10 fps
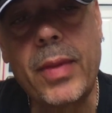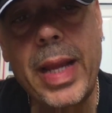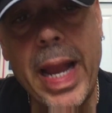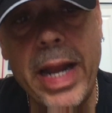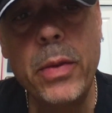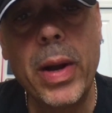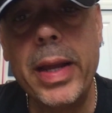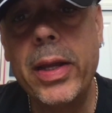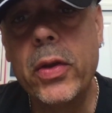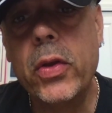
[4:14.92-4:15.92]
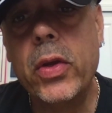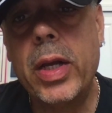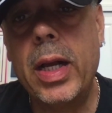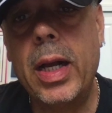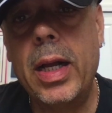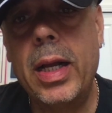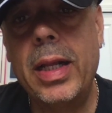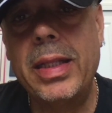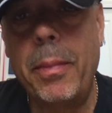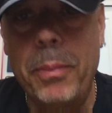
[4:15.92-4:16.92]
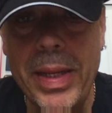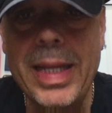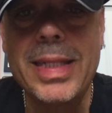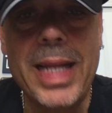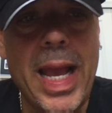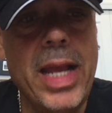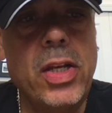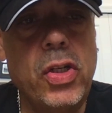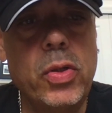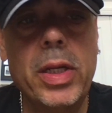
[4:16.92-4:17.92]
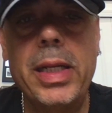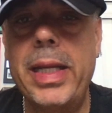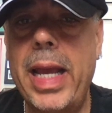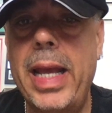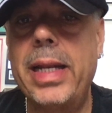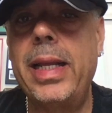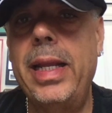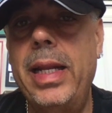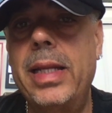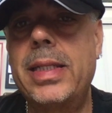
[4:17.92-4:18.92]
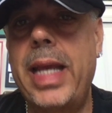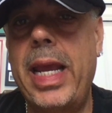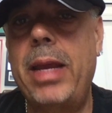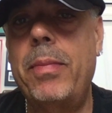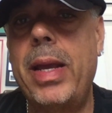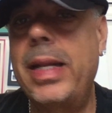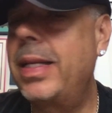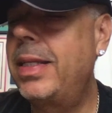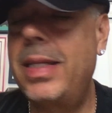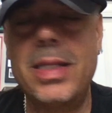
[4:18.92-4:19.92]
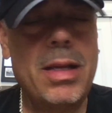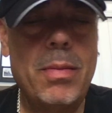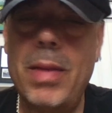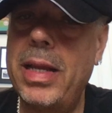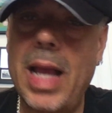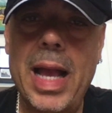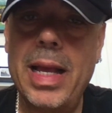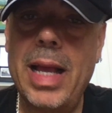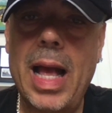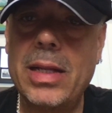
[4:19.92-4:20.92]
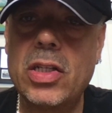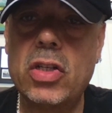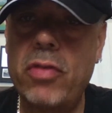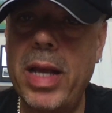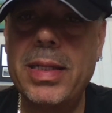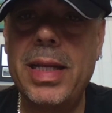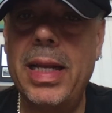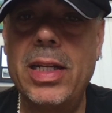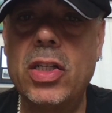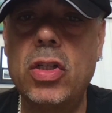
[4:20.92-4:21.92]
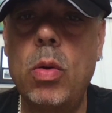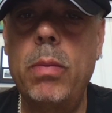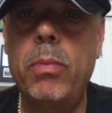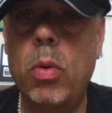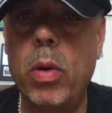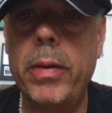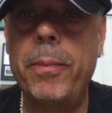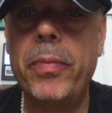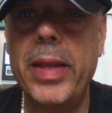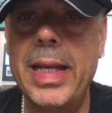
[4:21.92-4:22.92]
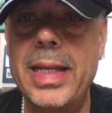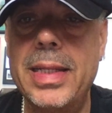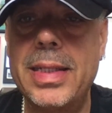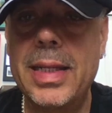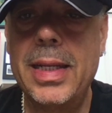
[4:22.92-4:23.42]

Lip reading: Anyway, the biggest edge you can get in this game, and this is something I'll stress and is so important, is